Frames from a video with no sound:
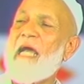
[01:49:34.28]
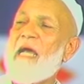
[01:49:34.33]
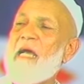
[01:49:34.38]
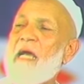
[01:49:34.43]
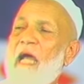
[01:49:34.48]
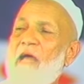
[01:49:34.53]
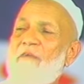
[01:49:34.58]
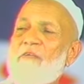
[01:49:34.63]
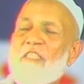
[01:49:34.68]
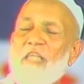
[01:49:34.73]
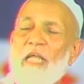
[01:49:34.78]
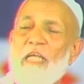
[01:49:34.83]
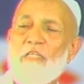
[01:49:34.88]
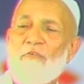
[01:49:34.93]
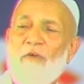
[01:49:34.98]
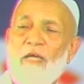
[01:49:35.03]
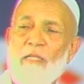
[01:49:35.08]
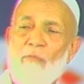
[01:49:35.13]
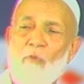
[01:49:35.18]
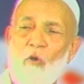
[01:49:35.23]
ka, I will
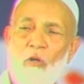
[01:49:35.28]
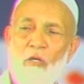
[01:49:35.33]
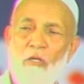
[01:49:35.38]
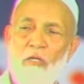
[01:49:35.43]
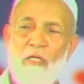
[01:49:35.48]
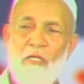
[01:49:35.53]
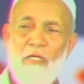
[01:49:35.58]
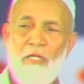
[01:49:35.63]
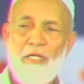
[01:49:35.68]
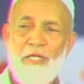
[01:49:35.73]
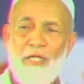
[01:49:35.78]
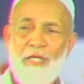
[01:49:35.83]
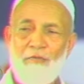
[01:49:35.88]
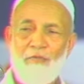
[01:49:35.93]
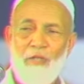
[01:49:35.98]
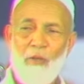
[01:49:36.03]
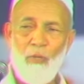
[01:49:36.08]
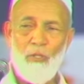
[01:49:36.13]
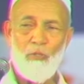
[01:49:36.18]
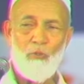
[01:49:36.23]
satisfy them all. If
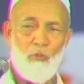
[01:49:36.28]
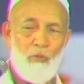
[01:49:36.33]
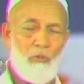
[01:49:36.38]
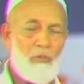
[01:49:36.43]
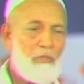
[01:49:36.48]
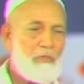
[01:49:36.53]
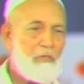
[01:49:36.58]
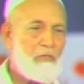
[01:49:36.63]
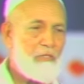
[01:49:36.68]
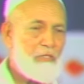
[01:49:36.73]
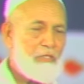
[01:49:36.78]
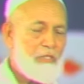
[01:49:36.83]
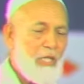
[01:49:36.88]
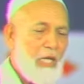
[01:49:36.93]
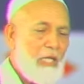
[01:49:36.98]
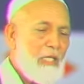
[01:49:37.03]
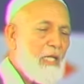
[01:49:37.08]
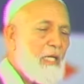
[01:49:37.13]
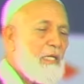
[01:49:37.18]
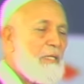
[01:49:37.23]
they want to.
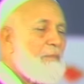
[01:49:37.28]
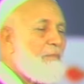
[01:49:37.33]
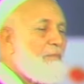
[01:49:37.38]
Inshallah.